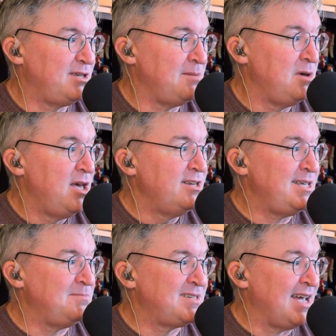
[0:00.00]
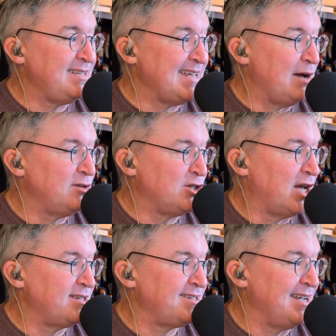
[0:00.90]
Tim Tim signs out and
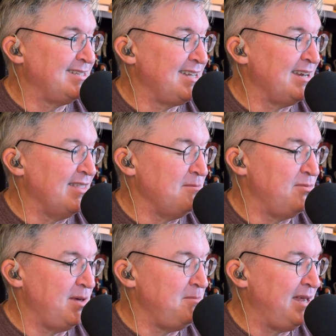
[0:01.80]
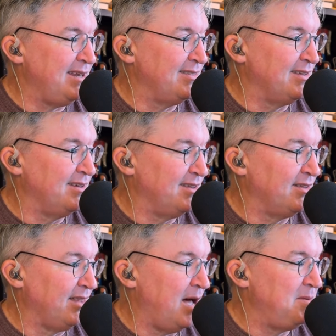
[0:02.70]
Jaws signs in, and they they meet in the in
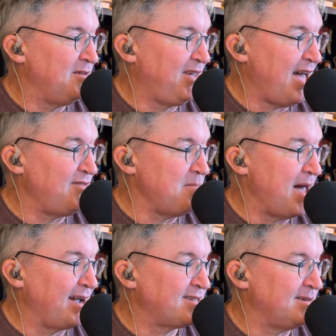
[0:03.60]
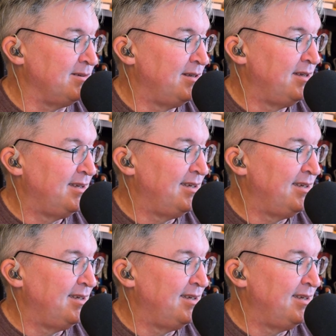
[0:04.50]
the lobby of Caffè Macs, and mm-hmm.